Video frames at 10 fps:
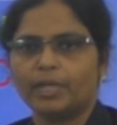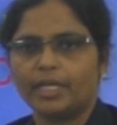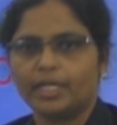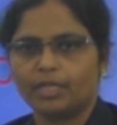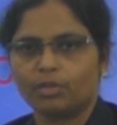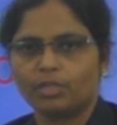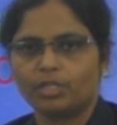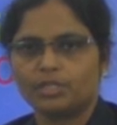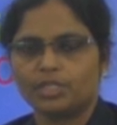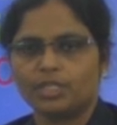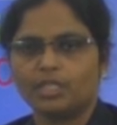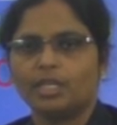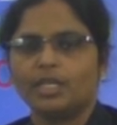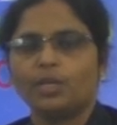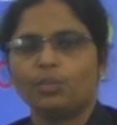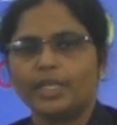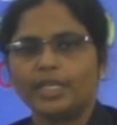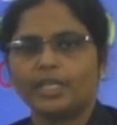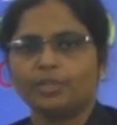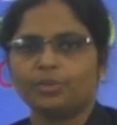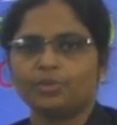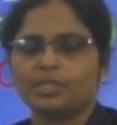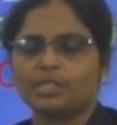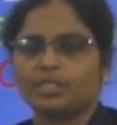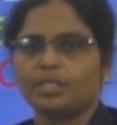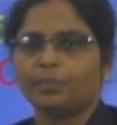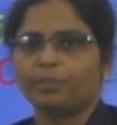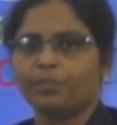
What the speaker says: Biotechnology, Vignan University.